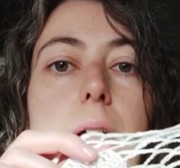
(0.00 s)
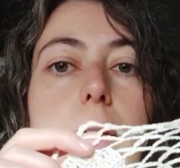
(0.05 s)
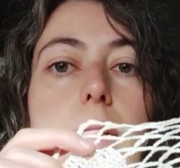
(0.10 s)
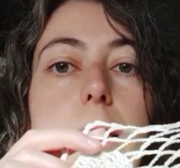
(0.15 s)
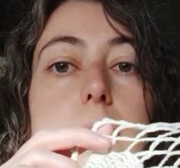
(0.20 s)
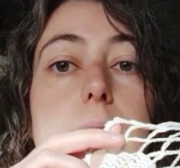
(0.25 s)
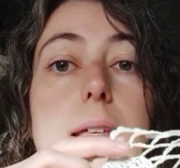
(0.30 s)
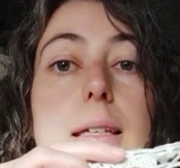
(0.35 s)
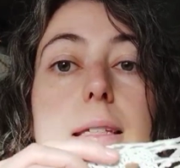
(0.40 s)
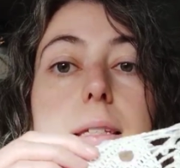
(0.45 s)

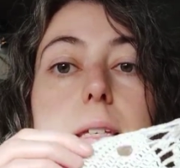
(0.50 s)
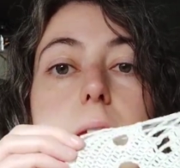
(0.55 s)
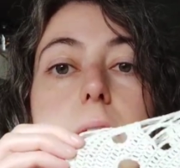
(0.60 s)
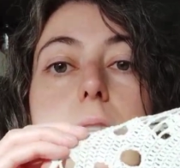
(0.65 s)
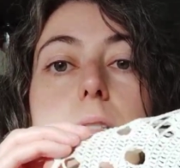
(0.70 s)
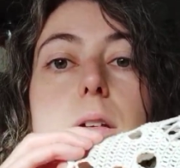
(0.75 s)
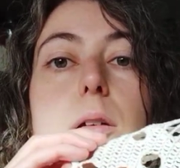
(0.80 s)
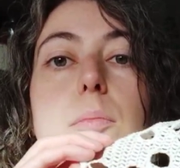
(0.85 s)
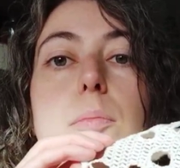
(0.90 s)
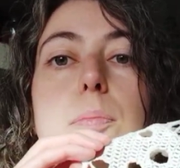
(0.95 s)
This
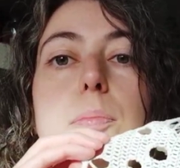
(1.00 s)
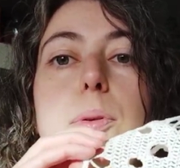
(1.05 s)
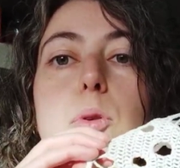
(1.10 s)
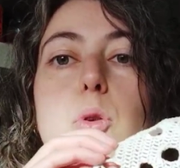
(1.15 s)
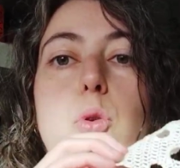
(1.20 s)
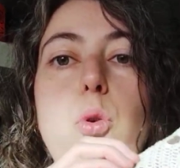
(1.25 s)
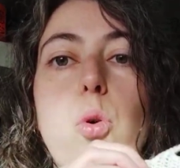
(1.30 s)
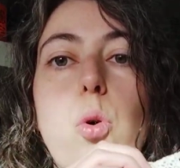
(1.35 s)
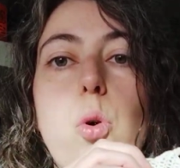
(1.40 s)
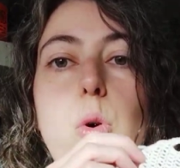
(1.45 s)
is
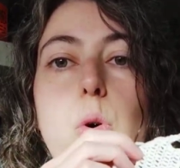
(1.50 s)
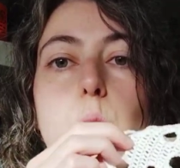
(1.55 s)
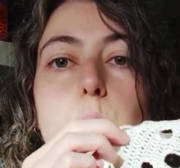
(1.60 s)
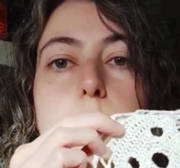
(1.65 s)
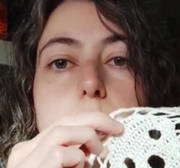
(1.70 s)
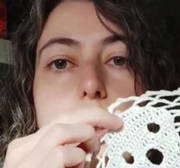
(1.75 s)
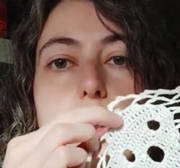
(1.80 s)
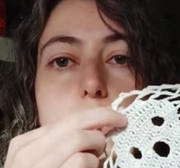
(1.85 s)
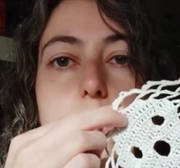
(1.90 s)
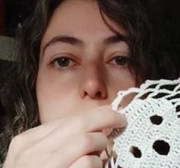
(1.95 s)
Boo
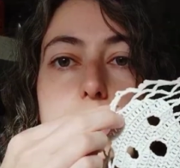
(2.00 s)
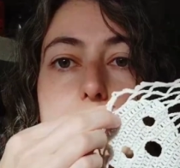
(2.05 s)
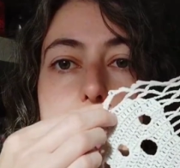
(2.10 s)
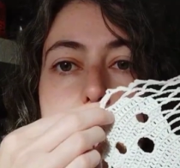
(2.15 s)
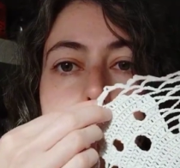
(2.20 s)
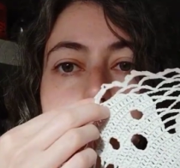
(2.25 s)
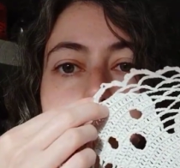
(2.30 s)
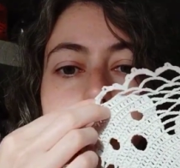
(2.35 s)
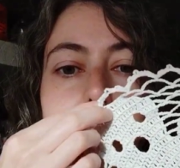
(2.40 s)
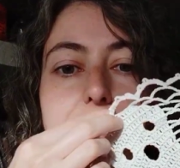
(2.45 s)
doily.